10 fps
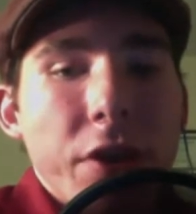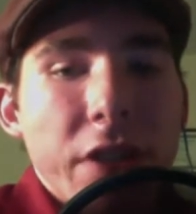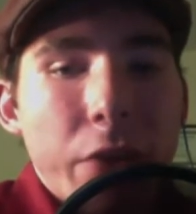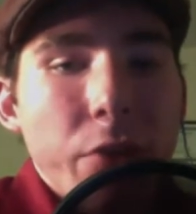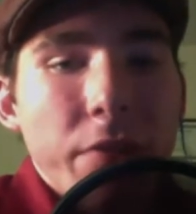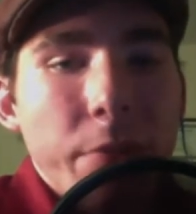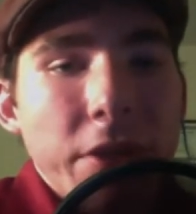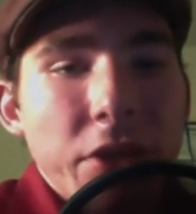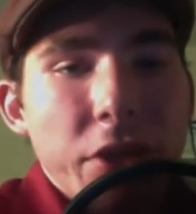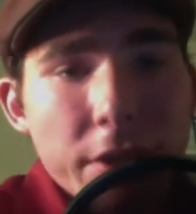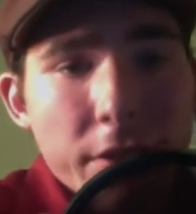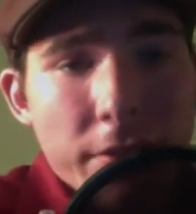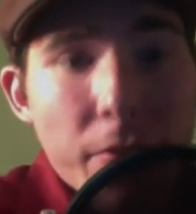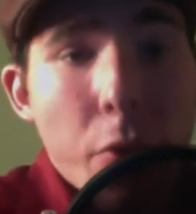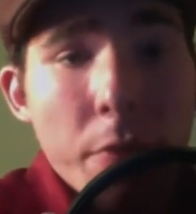it would have been just
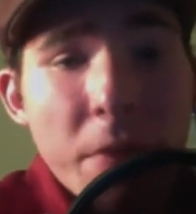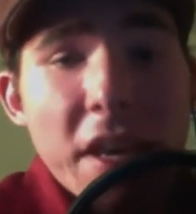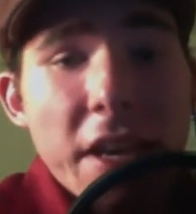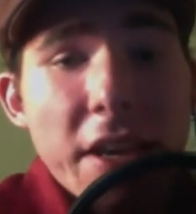for me